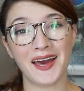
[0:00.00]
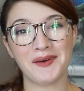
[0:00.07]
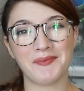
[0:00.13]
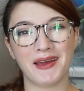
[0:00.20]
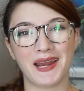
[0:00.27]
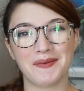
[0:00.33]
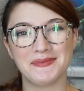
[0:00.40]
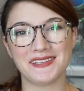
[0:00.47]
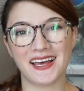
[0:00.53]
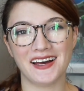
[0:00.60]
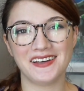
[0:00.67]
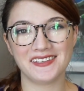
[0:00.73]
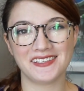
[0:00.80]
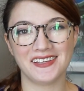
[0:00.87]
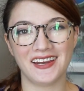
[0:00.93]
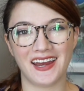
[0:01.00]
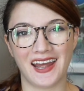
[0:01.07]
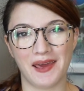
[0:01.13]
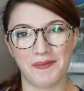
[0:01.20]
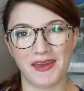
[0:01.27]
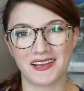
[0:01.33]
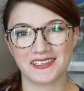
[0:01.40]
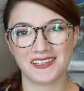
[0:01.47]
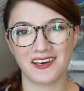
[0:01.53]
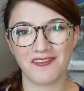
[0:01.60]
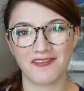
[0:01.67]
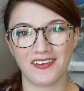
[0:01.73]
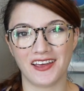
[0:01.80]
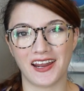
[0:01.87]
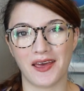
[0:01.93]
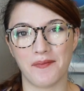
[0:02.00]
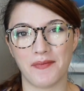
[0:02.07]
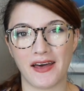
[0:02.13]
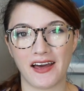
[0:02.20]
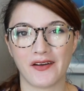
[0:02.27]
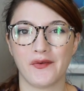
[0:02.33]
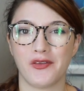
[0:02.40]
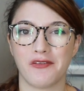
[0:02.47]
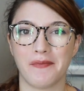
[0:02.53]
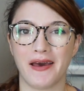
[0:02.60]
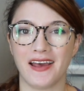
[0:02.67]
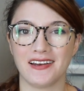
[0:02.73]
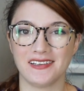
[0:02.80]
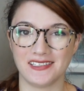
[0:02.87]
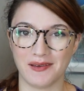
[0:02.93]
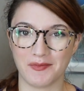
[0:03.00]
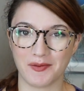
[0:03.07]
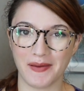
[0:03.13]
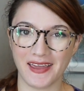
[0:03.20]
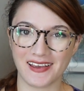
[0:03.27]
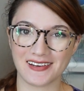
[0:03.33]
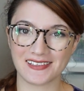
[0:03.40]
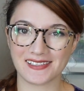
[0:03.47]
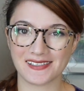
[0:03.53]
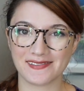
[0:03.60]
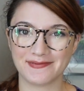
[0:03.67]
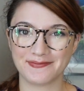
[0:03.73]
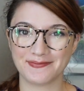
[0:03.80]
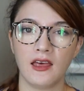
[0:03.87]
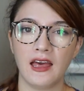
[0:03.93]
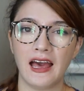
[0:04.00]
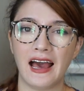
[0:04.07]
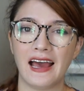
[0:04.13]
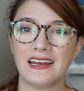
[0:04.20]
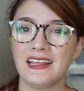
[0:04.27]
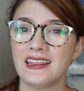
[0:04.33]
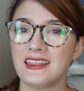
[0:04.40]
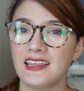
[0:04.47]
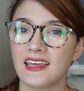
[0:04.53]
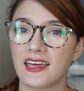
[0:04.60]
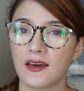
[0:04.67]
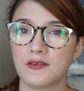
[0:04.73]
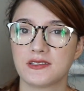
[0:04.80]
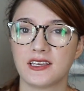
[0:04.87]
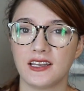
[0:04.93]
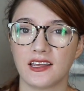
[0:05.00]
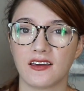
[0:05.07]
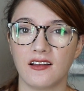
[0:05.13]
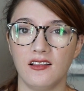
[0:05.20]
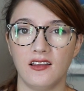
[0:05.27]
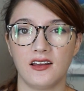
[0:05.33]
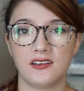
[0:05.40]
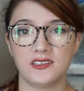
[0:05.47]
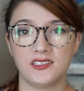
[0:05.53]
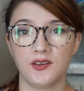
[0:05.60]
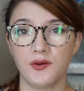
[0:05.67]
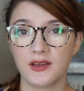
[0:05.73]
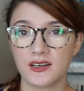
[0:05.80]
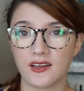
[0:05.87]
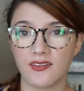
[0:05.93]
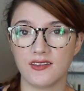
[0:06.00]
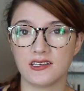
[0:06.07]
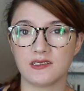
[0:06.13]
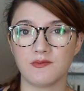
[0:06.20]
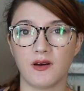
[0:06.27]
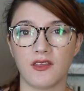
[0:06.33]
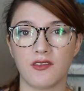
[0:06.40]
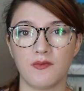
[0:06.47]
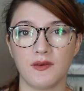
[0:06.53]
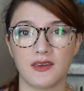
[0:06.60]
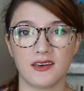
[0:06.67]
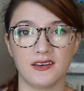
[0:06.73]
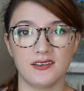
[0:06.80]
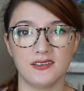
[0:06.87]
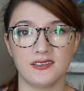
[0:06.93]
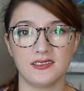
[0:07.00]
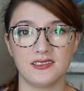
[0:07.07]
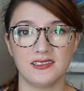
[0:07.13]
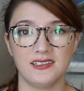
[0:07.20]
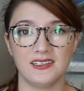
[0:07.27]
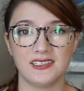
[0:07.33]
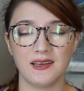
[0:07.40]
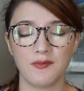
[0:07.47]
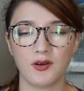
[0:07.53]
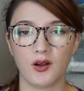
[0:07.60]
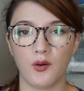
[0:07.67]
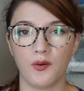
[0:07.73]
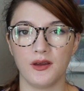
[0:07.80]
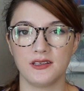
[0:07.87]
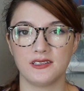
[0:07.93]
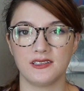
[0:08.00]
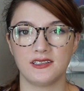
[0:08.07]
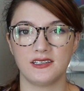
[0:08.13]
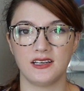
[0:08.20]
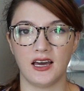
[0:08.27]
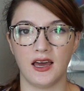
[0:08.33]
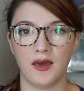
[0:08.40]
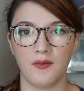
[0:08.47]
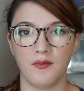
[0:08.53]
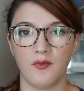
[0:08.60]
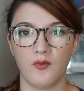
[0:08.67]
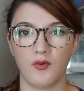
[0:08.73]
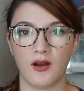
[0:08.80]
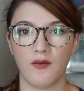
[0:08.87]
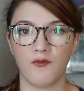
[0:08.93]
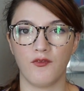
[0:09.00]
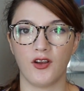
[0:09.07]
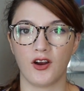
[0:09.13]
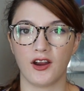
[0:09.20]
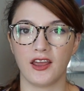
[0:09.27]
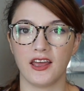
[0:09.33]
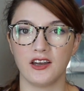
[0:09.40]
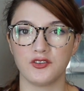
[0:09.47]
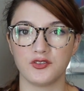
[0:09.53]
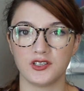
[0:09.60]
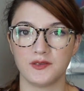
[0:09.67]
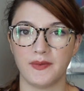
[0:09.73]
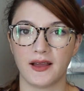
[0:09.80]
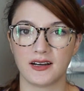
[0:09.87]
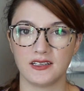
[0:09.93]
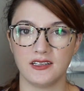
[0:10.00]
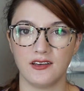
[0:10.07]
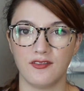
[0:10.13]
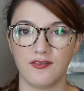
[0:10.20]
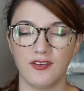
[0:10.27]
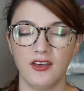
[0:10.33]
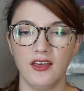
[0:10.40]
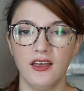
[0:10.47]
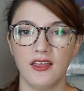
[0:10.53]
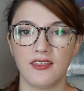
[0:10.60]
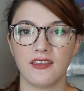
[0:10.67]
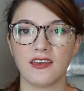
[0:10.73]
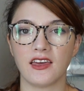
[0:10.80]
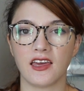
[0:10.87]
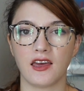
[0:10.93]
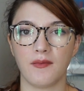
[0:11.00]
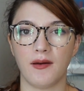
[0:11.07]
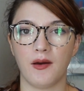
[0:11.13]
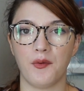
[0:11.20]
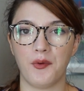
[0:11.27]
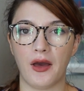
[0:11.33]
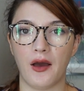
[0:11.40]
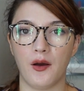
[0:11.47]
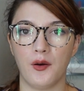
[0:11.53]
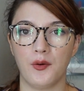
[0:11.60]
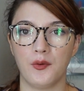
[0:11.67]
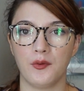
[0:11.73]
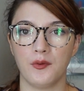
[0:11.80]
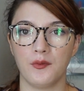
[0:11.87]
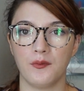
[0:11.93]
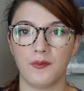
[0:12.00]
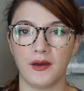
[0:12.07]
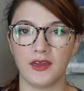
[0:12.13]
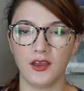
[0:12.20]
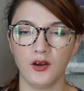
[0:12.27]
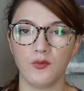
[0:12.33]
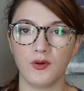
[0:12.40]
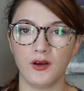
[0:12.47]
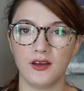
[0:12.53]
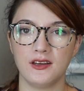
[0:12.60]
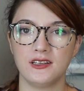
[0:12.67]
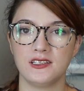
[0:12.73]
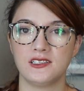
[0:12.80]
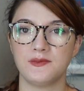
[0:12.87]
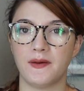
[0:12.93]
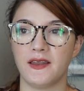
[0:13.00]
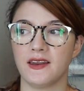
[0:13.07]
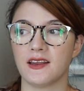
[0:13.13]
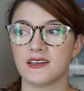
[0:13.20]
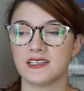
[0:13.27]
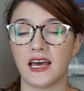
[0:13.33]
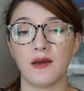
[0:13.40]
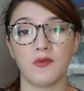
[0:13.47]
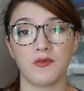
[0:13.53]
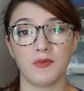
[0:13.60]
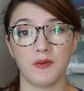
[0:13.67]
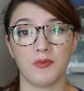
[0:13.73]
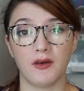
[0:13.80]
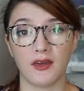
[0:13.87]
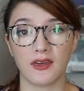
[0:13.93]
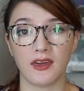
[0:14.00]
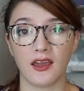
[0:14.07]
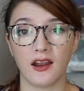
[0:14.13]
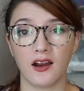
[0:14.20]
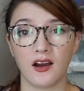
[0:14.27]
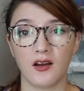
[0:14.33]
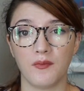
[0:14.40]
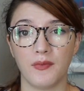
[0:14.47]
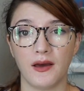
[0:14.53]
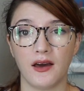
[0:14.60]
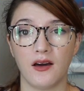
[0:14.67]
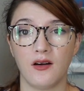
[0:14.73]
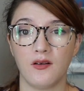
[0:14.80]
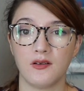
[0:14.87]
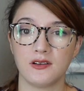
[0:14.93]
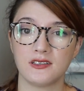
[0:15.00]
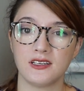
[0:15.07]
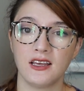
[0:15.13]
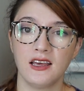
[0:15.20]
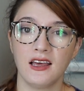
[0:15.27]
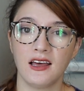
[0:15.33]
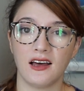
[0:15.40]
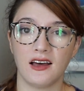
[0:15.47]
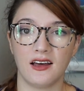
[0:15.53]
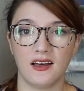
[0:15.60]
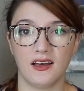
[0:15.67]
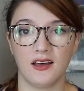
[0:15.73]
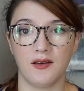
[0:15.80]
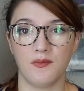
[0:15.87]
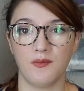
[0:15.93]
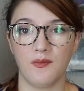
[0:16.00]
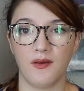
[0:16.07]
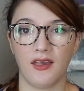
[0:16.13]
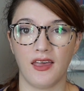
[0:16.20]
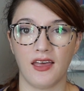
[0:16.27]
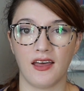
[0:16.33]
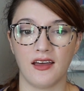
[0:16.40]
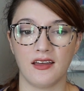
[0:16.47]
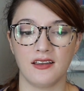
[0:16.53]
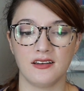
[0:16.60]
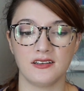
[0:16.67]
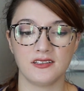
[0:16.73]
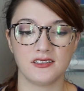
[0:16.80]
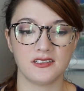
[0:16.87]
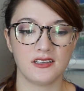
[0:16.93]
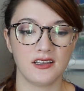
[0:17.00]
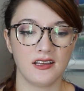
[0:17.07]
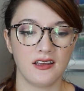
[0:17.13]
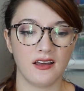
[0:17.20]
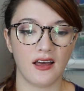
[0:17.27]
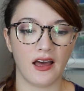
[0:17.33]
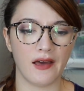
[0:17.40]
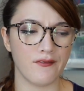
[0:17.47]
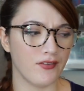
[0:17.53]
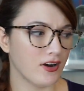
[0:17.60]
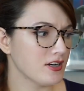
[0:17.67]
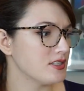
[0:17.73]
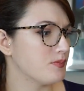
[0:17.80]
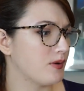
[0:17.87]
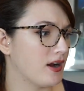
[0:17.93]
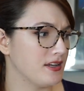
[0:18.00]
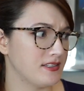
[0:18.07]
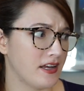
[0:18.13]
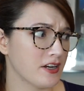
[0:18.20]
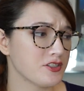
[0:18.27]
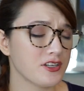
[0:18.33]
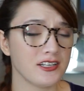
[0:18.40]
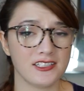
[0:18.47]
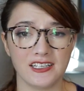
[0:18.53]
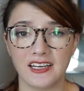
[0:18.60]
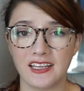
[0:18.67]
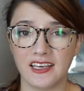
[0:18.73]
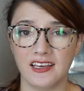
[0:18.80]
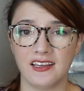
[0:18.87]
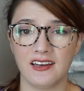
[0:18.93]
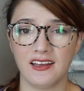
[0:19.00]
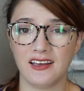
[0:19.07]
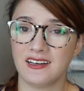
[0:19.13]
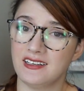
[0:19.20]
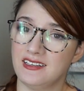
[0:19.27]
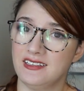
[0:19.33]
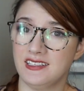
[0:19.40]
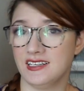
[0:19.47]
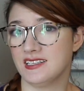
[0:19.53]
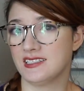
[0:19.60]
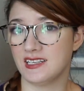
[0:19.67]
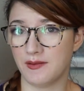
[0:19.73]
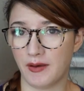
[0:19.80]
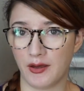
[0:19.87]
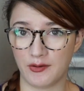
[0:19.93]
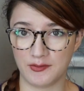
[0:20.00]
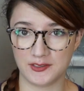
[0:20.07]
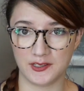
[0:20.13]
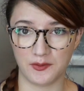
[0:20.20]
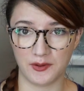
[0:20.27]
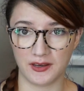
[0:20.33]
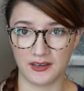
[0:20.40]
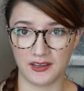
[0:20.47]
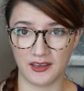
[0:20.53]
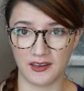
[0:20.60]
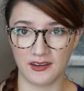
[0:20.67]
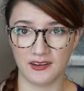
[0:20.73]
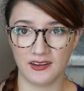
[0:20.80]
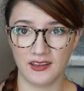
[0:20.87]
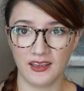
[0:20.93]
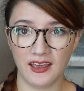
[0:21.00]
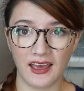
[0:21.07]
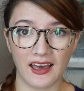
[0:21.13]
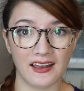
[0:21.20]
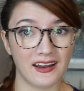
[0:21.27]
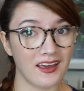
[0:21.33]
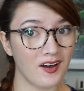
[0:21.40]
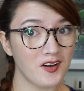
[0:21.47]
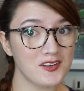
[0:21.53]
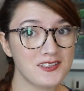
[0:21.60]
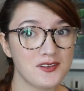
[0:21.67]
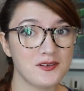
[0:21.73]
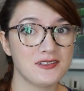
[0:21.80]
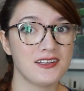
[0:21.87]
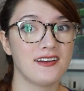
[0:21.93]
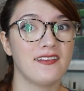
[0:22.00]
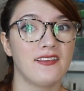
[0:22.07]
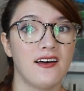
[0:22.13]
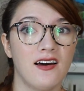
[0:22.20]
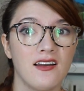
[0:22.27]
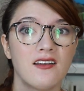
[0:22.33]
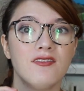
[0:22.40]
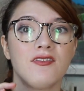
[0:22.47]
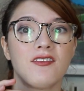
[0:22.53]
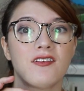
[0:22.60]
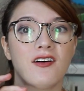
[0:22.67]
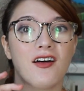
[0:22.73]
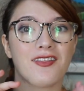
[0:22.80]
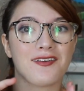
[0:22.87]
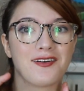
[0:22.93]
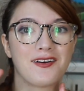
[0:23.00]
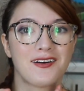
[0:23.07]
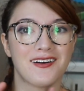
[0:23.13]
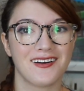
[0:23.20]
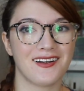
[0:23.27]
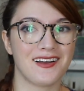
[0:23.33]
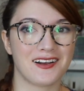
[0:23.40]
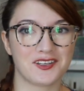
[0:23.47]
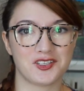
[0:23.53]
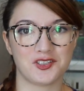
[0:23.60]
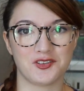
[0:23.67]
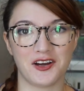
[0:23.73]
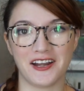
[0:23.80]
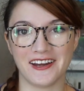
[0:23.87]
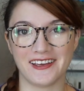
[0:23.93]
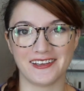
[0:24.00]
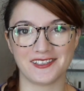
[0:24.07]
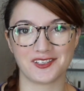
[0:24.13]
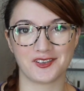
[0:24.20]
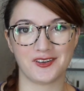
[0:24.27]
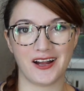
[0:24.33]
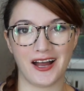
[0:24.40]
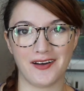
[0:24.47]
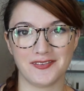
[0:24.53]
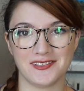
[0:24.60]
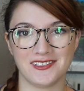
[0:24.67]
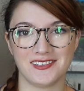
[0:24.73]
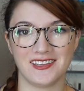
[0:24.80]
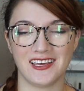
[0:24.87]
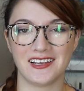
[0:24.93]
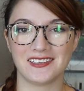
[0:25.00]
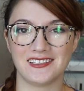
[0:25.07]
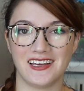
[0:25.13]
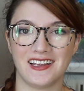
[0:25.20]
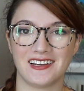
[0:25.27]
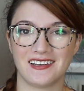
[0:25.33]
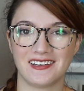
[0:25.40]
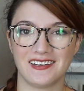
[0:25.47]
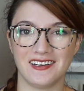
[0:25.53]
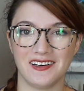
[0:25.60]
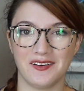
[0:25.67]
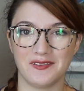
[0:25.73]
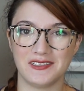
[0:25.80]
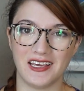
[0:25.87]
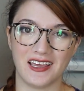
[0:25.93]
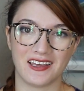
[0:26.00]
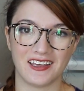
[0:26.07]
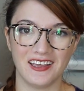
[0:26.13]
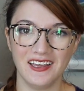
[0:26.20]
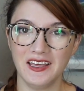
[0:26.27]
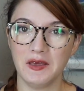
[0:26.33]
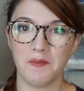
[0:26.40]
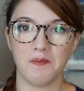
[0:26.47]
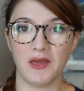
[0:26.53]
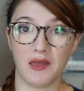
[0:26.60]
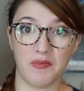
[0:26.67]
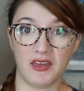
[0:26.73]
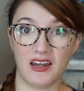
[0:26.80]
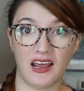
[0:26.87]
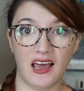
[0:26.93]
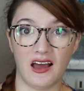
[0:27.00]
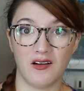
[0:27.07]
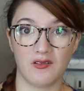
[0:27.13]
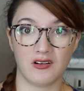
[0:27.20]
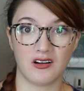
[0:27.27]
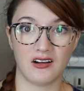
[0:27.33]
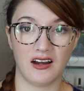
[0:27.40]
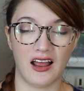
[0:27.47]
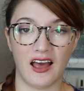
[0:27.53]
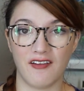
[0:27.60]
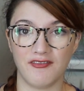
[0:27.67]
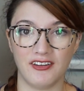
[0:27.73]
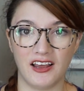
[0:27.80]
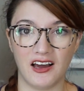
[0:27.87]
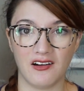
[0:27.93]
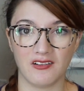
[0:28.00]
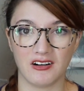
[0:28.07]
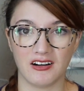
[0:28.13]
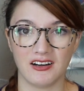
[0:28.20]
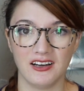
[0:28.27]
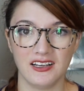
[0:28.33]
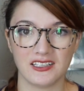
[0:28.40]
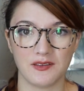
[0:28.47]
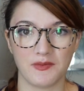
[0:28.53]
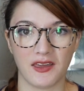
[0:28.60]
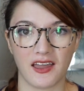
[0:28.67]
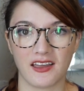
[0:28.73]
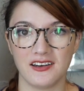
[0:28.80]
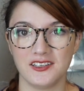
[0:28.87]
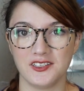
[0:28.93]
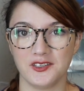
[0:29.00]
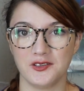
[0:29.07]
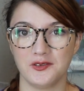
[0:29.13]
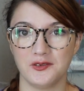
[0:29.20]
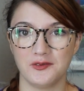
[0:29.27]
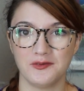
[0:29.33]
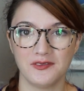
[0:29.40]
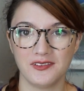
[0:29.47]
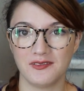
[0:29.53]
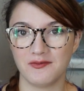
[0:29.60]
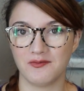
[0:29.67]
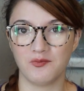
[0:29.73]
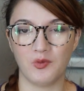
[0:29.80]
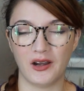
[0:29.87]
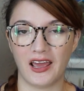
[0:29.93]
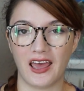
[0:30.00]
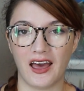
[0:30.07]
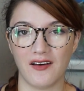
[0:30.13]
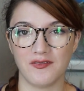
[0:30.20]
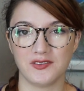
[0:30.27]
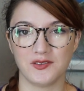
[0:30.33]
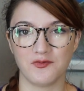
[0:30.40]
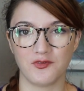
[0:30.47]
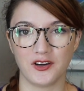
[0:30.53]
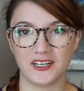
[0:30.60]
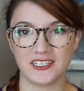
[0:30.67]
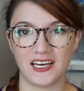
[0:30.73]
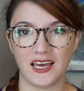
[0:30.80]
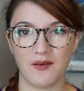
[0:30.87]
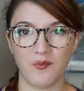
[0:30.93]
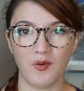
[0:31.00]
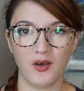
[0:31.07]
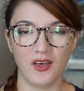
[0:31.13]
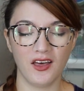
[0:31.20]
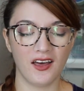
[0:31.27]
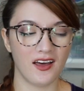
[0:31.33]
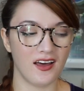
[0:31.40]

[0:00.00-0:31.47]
Hi, my name is Allison and I make stuff, and I'm back with my December makes. I didn't think I was going to get a lot of sewing done this month because December always is a time where I'm very introspective, thinking about how my year was, spending time with people I care about, and I'm very surprised I actually did get a decent amount of sewing done. And I also did a lot of other extraneous crafts, things that, take maybe an hour, half an hour, something I can do when I have some free time.